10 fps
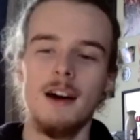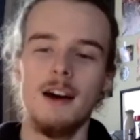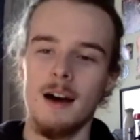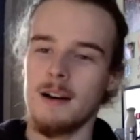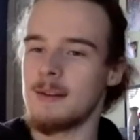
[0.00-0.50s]

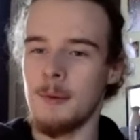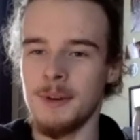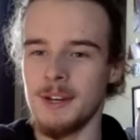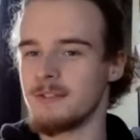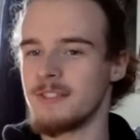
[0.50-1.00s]
I'm a
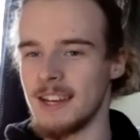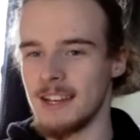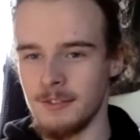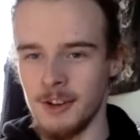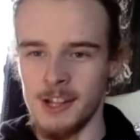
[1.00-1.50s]
big
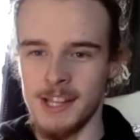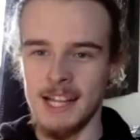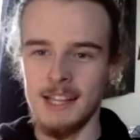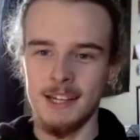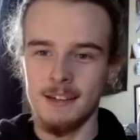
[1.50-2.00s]
fan of all
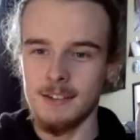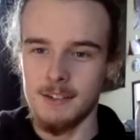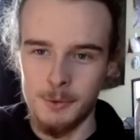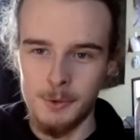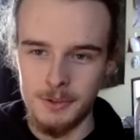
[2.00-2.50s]
that like
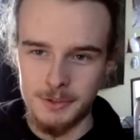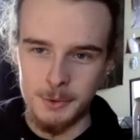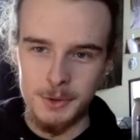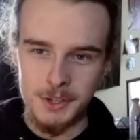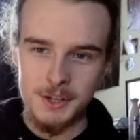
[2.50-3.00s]
dual
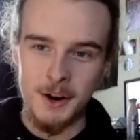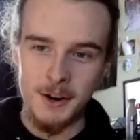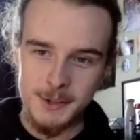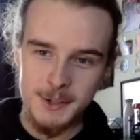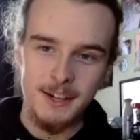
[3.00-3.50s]

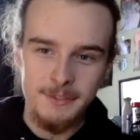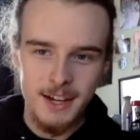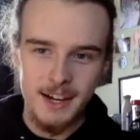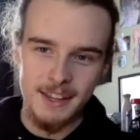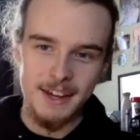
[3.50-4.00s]
guitar stuff,
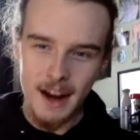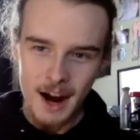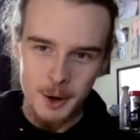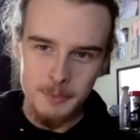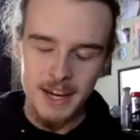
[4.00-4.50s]
kind of like
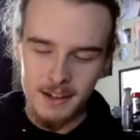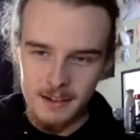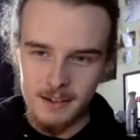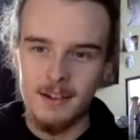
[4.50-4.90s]
Iron Maiden.